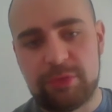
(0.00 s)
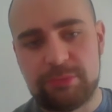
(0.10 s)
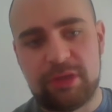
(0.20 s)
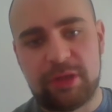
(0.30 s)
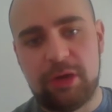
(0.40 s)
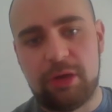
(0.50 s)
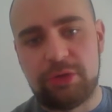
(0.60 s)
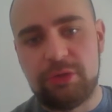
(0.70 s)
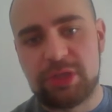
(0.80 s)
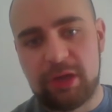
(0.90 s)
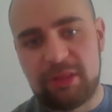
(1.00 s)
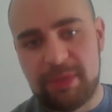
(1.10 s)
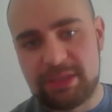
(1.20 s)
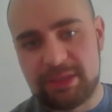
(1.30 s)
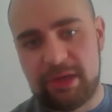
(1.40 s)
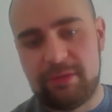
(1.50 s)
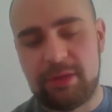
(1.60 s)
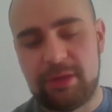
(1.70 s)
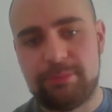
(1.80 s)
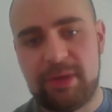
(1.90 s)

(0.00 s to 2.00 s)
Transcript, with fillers: which means they can't utilize beta carotene,